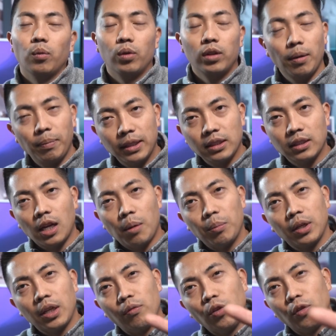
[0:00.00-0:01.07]
With that being said, I'm
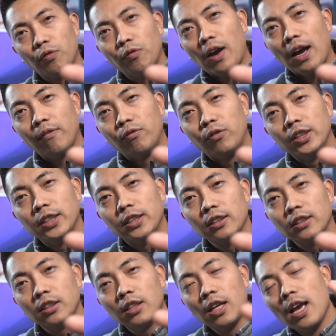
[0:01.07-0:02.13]
going to give you 5
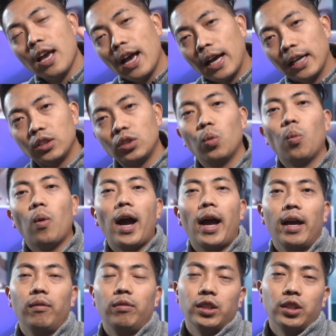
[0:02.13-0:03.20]
reasons as to why
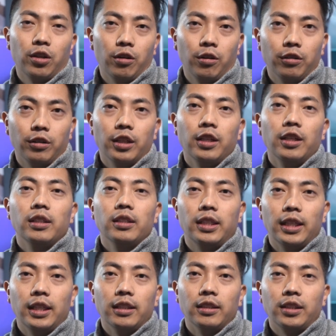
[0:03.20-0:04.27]
I returned
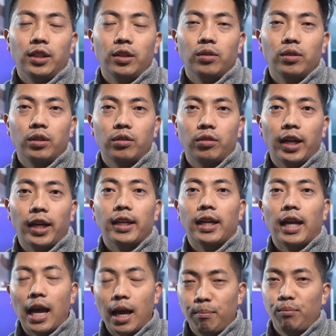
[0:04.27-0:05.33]
the Zhiyun Crane
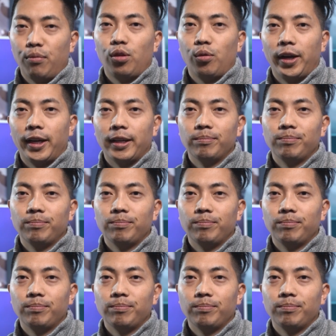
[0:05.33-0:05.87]
M3.